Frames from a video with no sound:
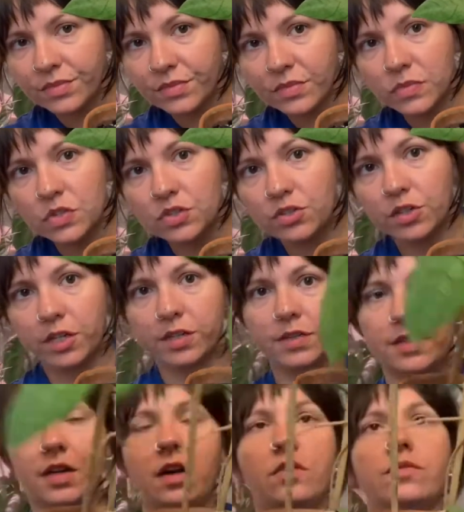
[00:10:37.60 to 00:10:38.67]
stressed
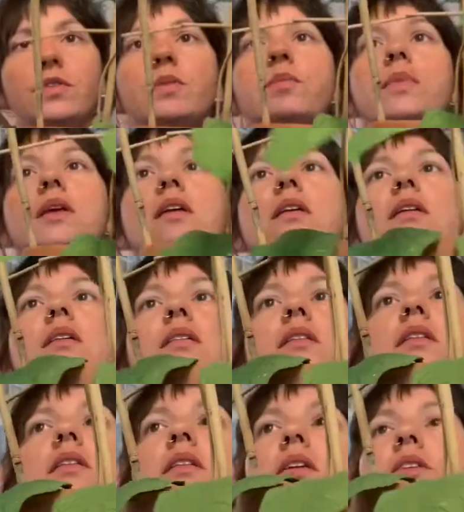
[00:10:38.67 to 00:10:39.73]
out from being
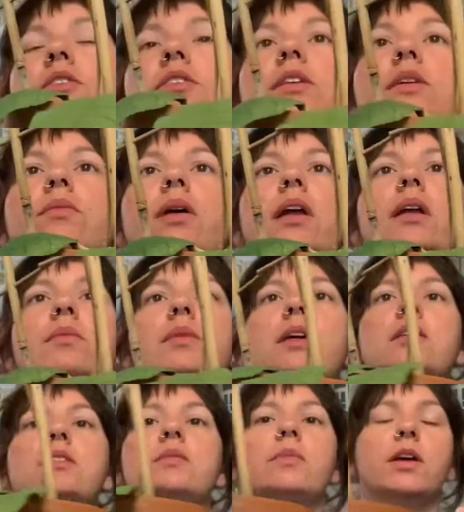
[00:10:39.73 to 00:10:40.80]
literally right up next
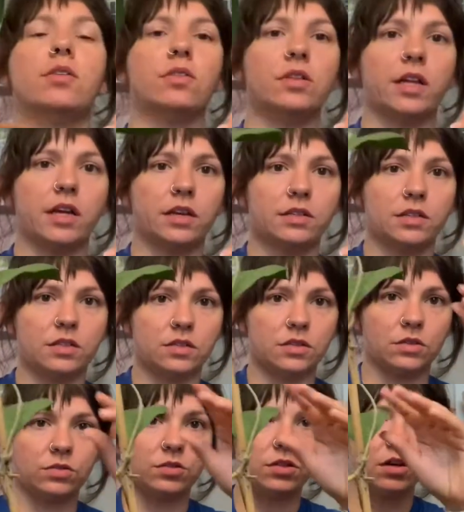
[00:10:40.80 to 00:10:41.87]
to my grow light because it's so
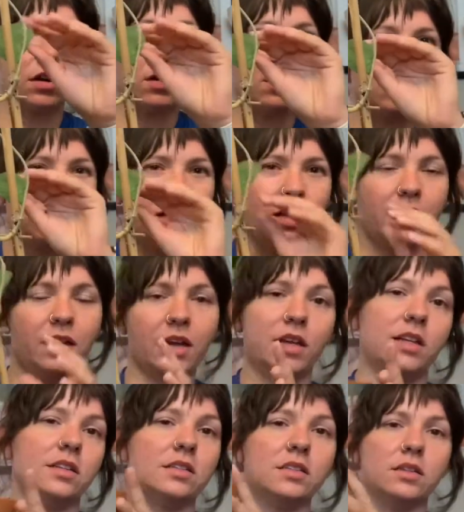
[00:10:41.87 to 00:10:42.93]
tall and
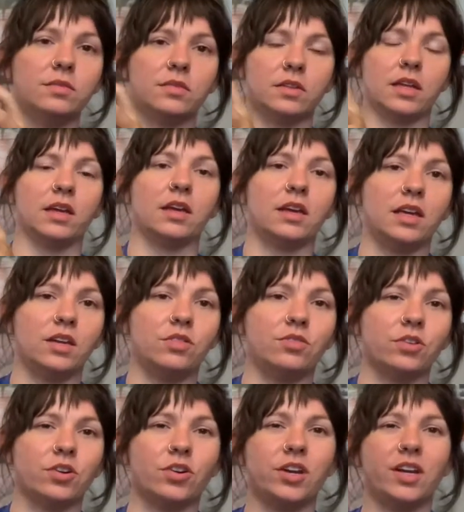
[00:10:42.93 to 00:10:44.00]
it's in like an indoor
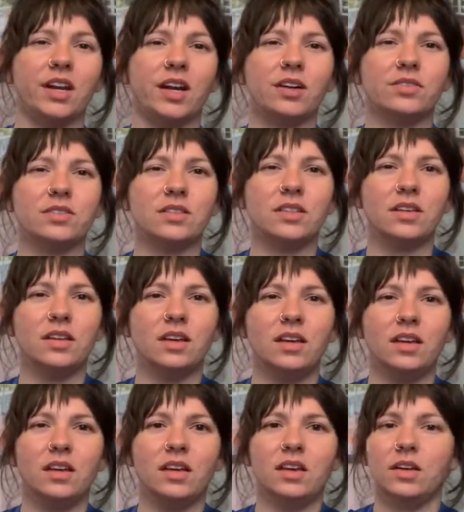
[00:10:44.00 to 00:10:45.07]
greenhouse.
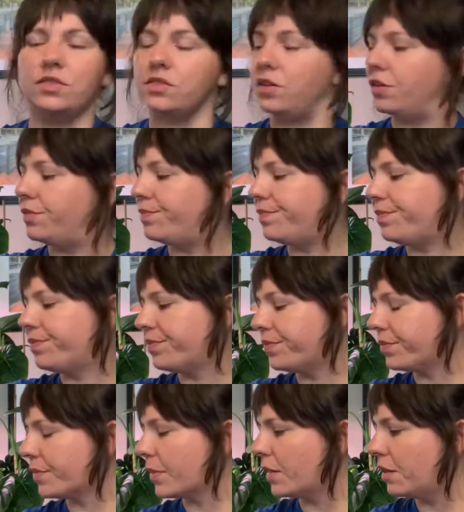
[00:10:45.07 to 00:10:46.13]
So
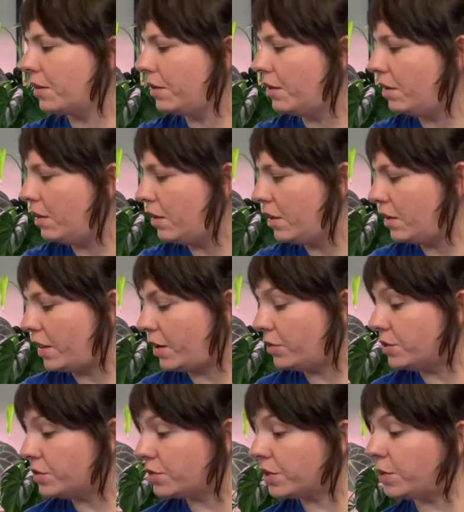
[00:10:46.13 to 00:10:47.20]
that one's
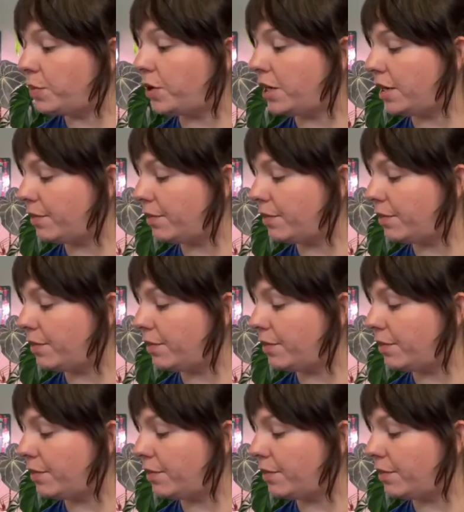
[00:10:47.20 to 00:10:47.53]
really pretty.